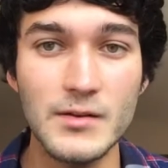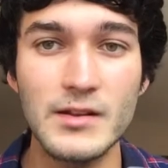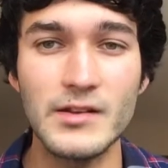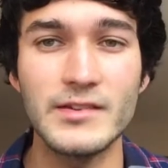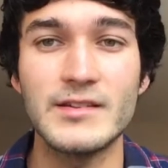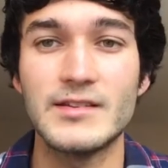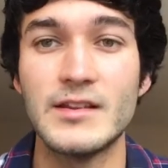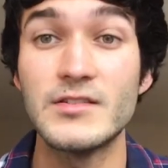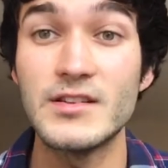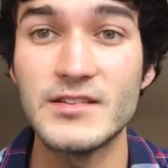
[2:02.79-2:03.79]
That's
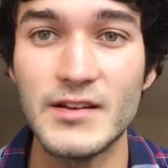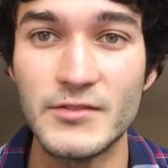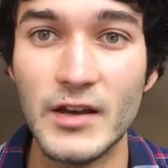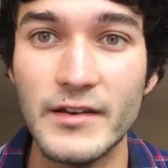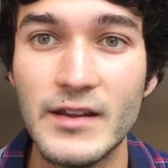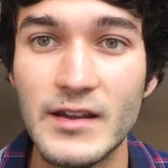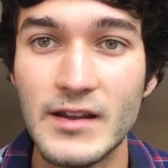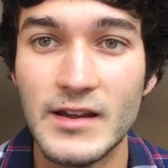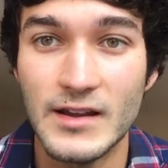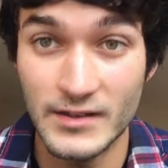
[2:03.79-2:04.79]
the things I've done.
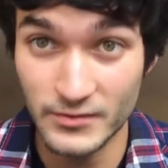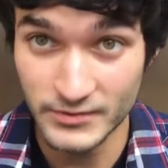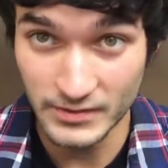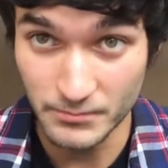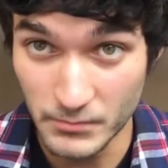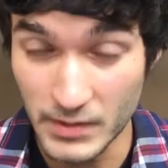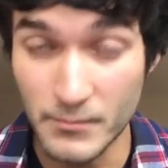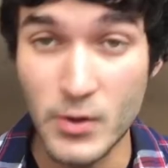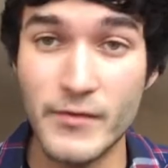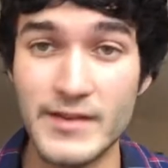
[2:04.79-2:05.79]
And obviously being
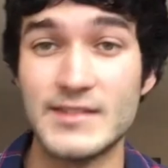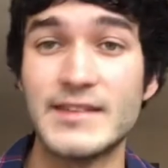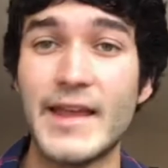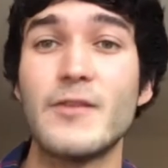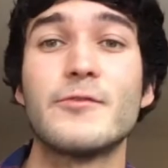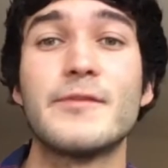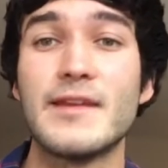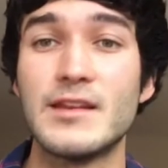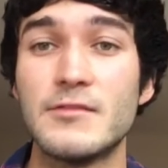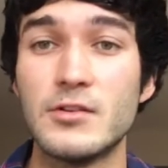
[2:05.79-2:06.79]
motivated to stay healthy
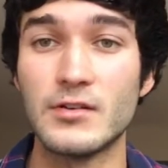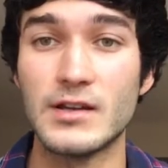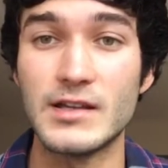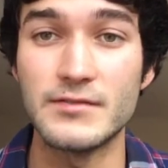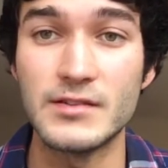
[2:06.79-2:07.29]
and live a long life